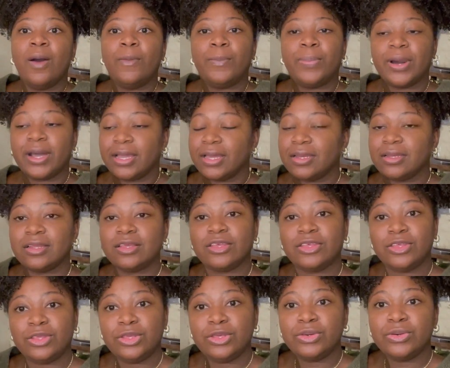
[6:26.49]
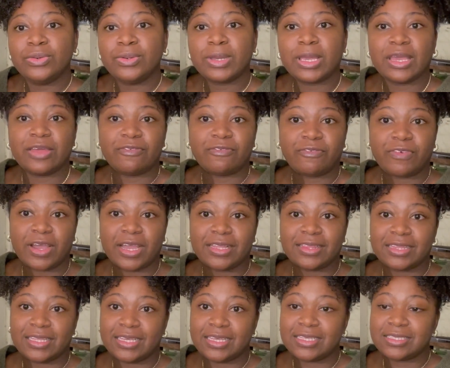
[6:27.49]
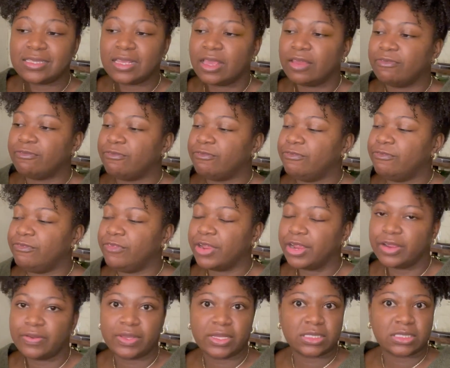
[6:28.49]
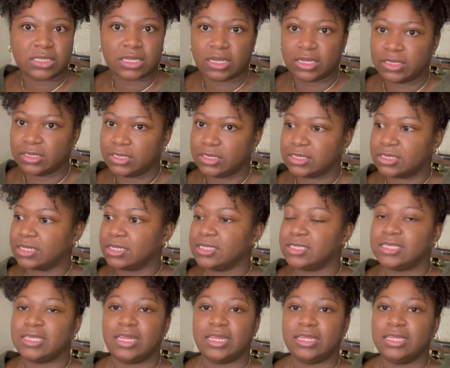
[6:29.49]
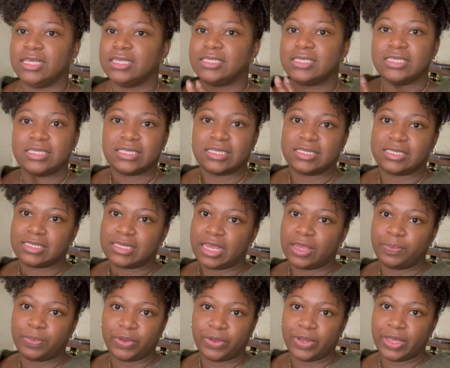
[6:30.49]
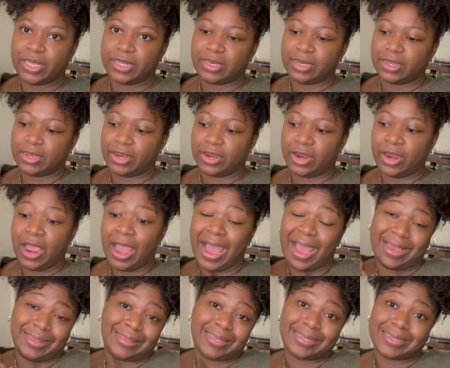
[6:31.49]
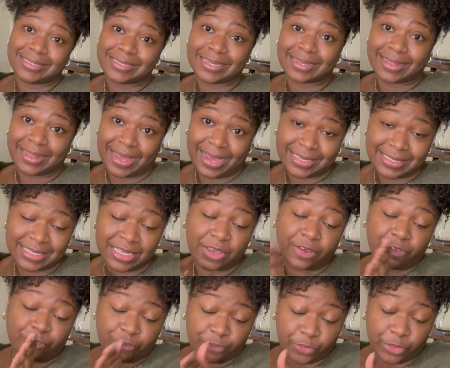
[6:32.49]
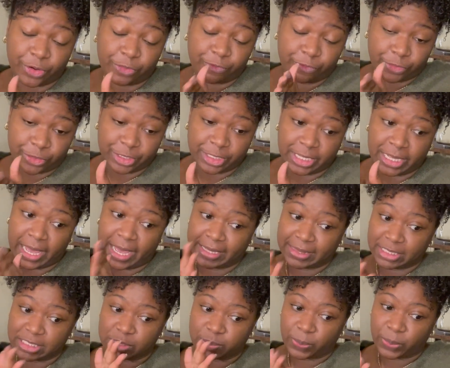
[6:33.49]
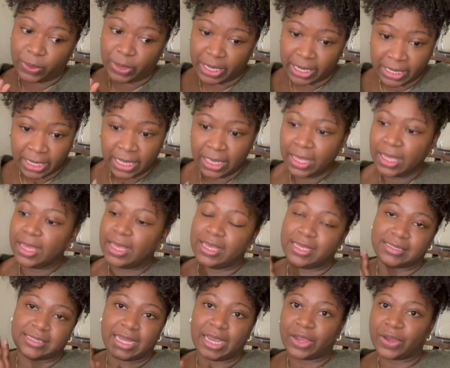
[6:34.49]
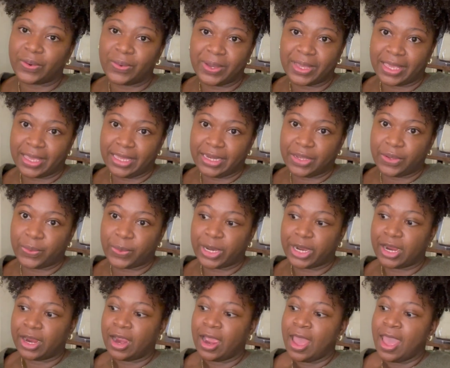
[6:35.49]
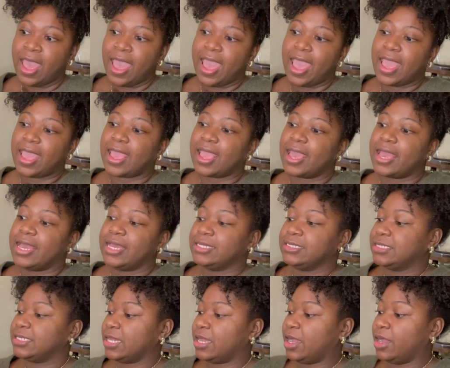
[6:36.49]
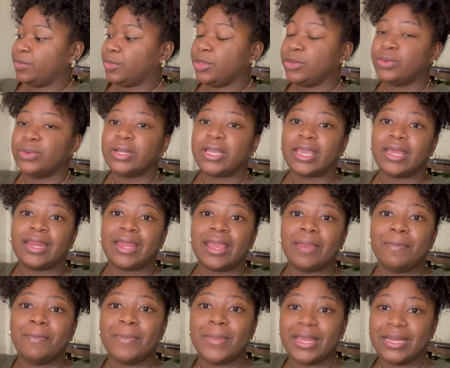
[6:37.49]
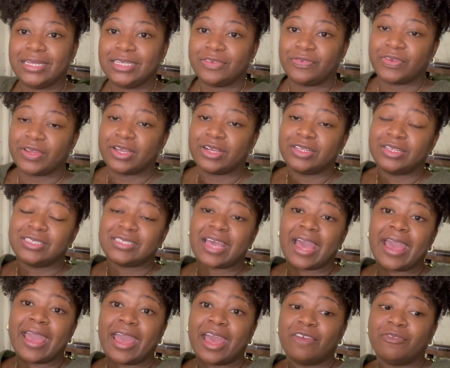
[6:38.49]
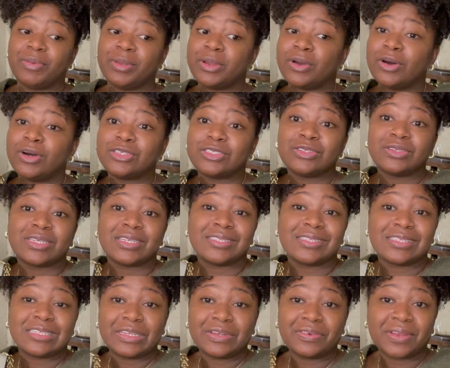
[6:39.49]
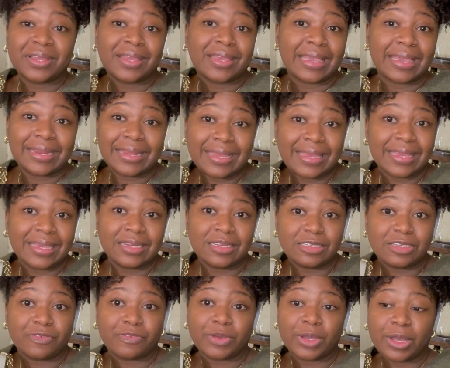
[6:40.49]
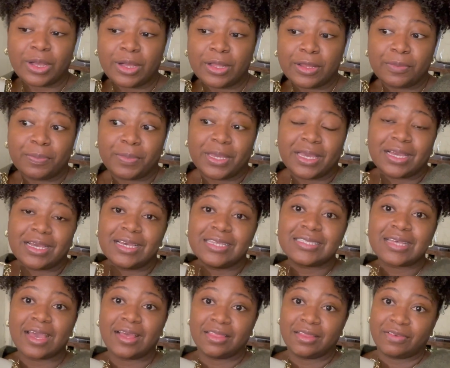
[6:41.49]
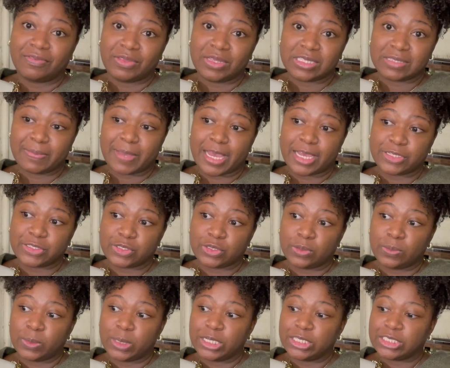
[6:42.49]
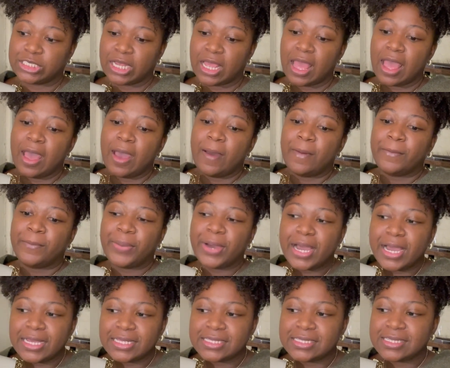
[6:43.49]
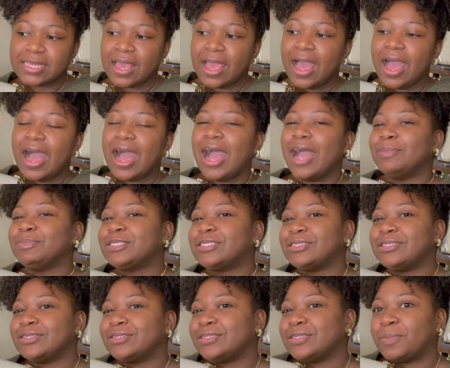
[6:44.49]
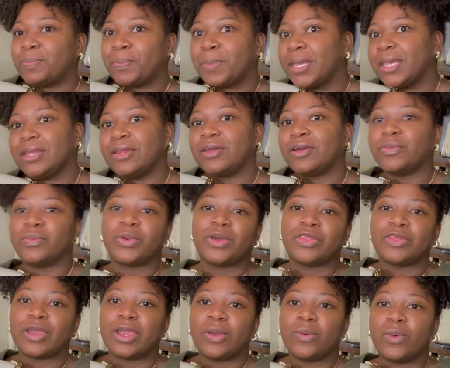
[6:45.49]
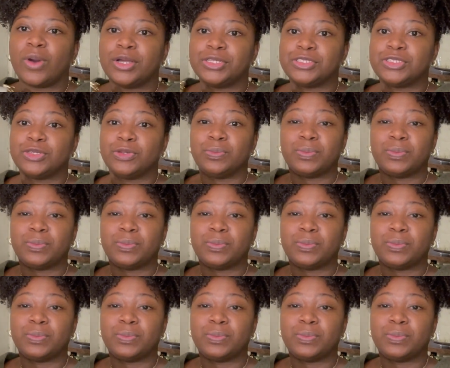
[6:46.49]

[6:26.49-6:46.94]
But you can find these in various colors because this is a staple in there. I think it's a classic for Furla at this point. It's not going anywhere, and you will get it in many different colors. I have been also considering getting it in a different color because I love this bag so much, but I'm still debating on whether I want to.